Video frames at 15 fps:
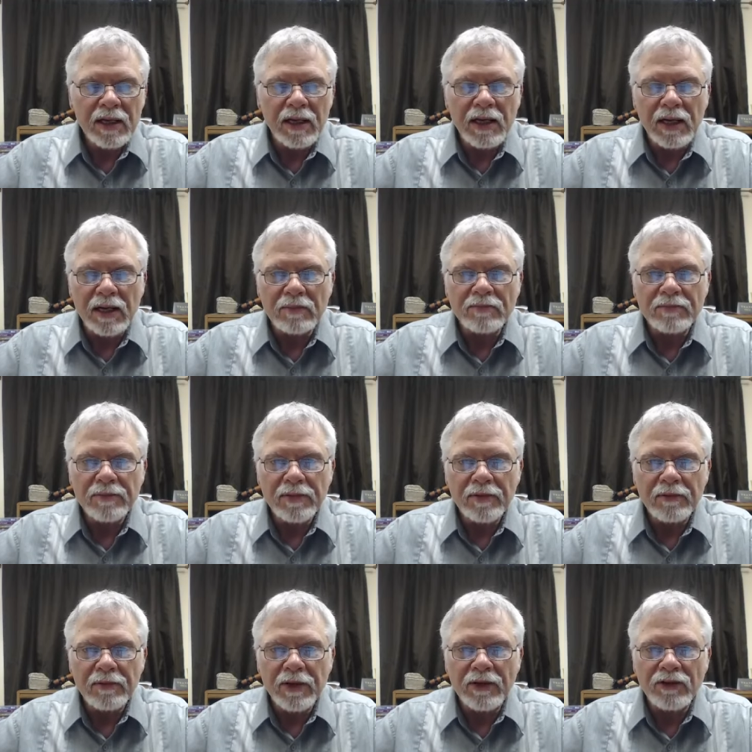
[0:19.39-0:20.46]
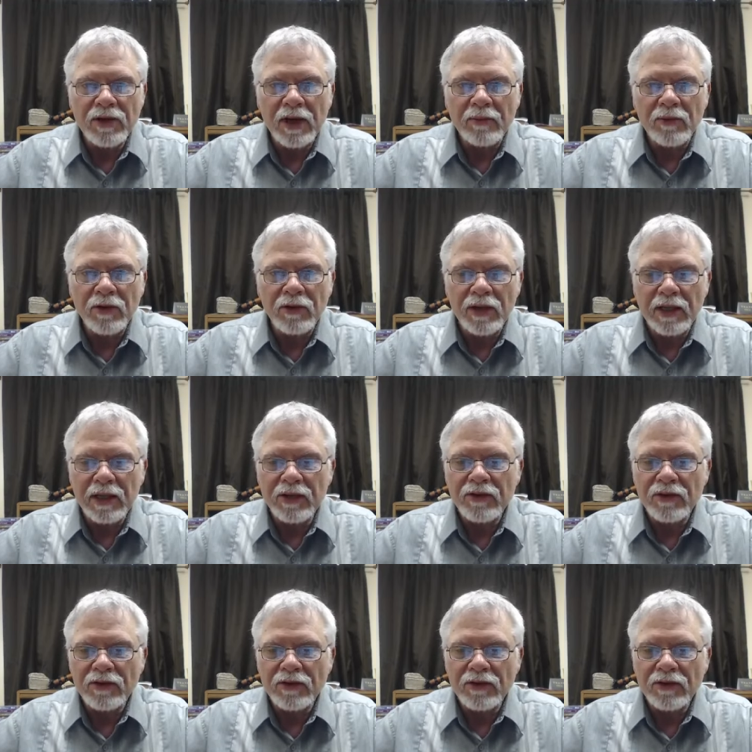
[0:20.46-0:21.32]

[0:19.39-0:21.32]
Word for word: Um, the reason I'm doing this